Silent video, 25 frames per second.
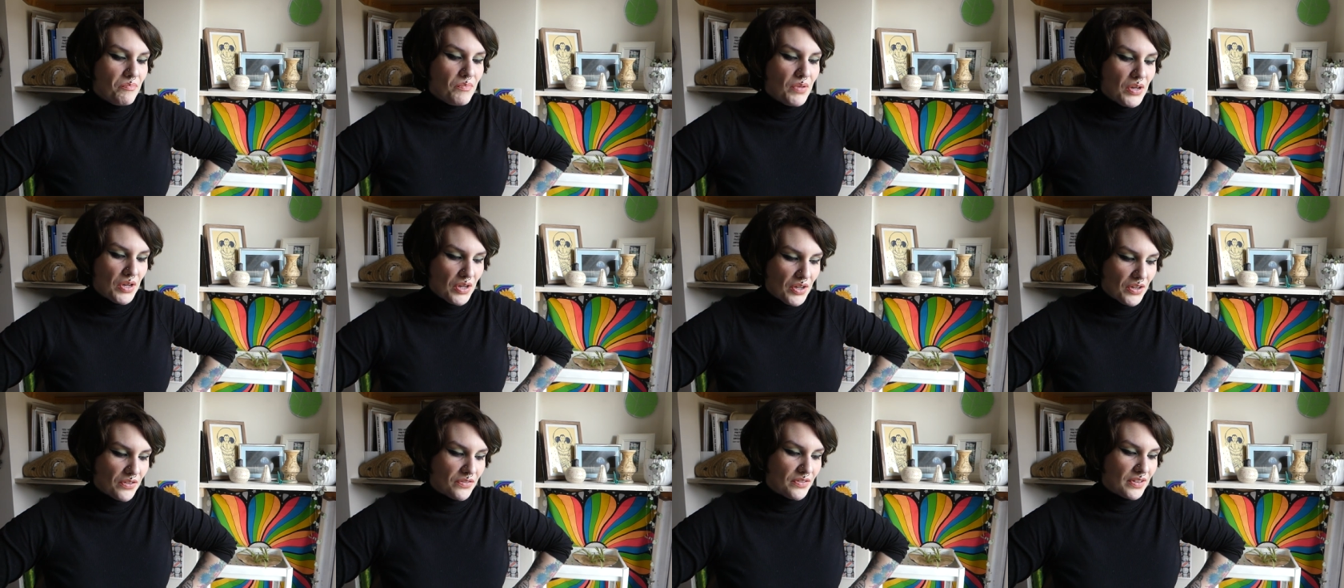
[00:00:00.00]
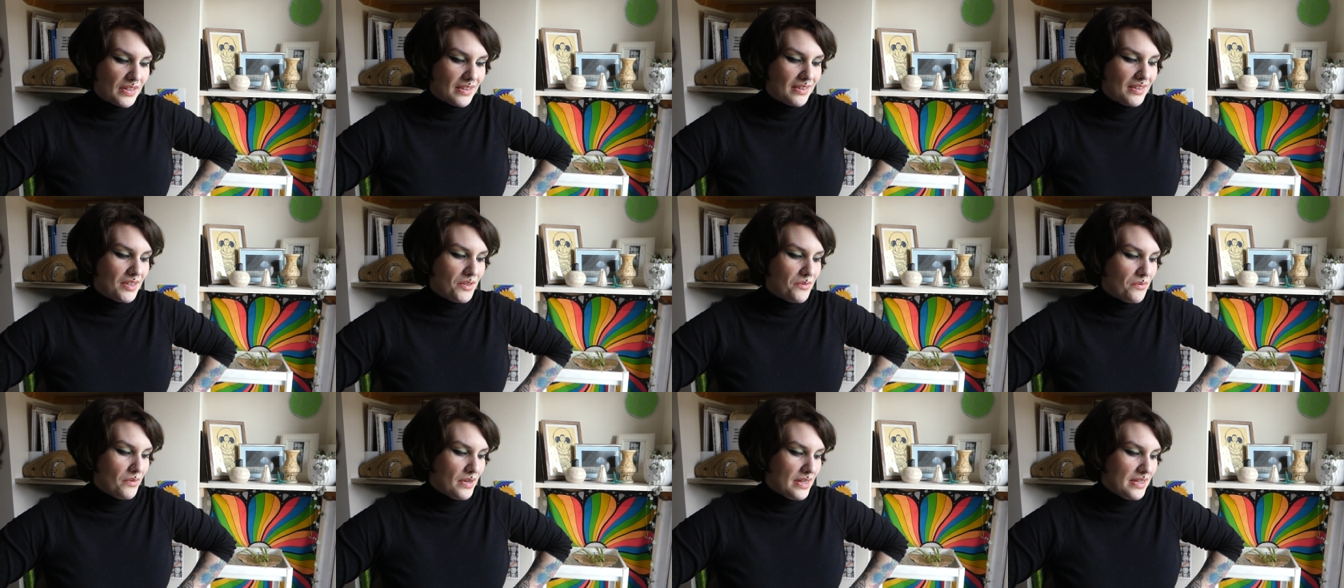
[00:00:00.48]
Perfectly
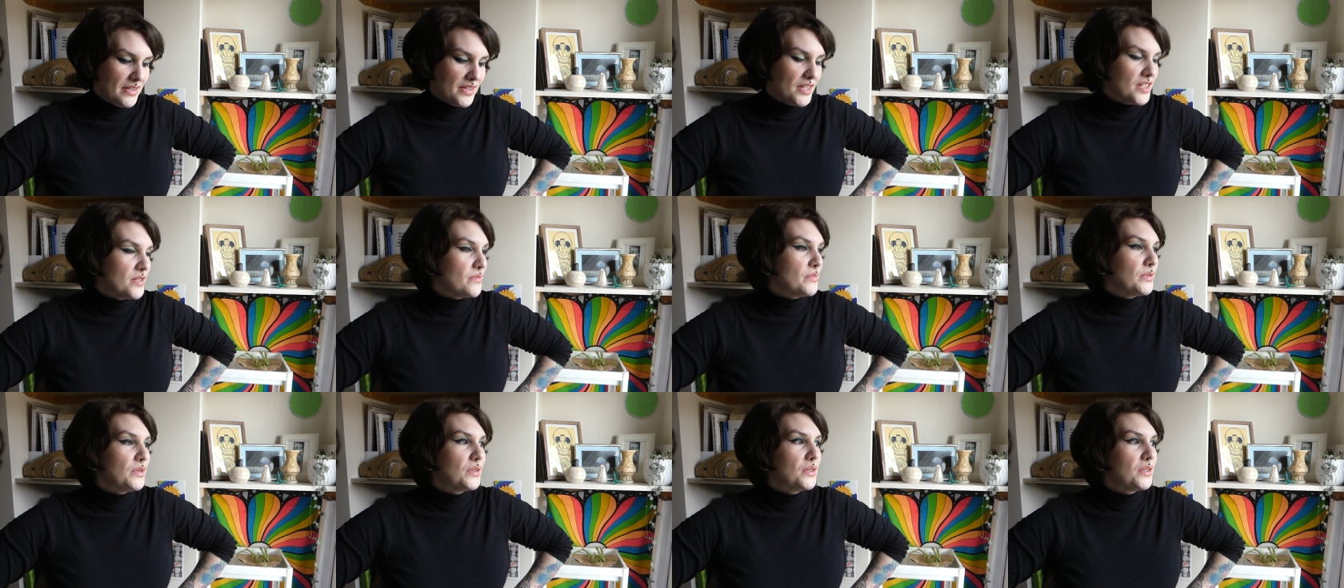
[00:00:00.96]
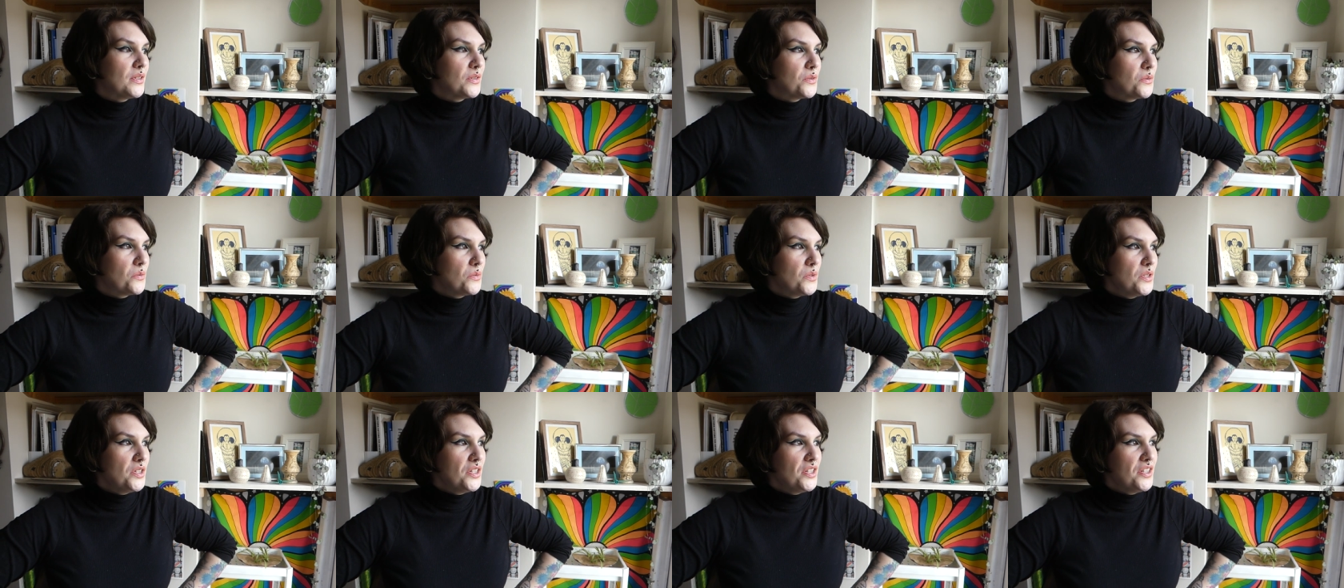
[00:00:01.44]
reasonable
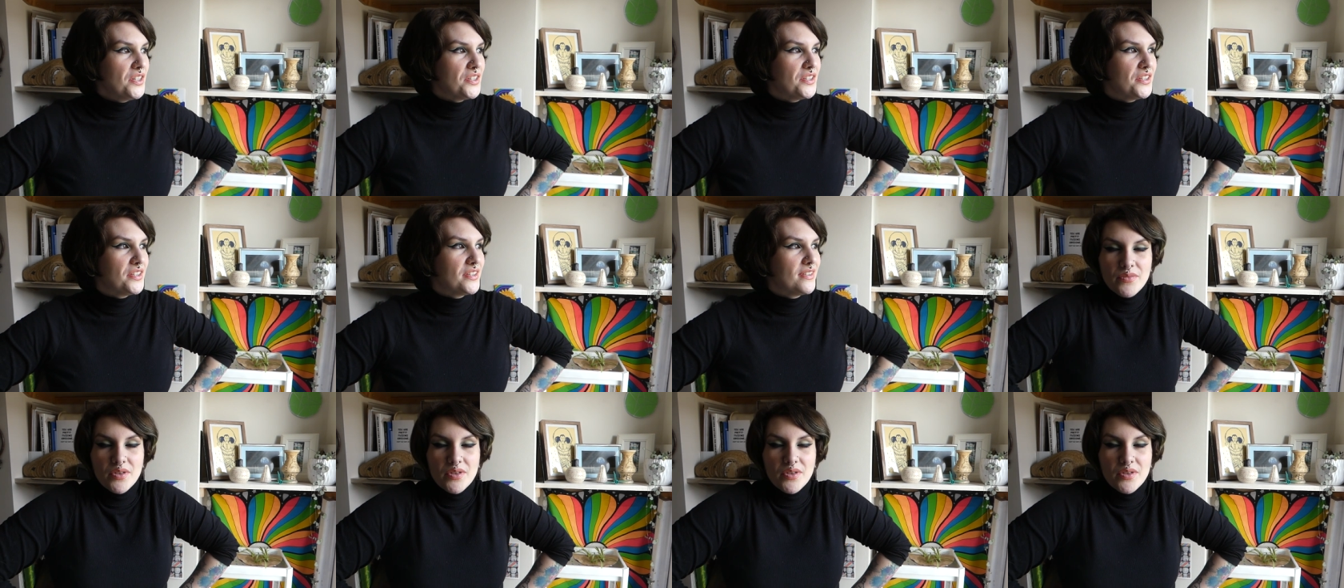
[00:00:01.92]
word.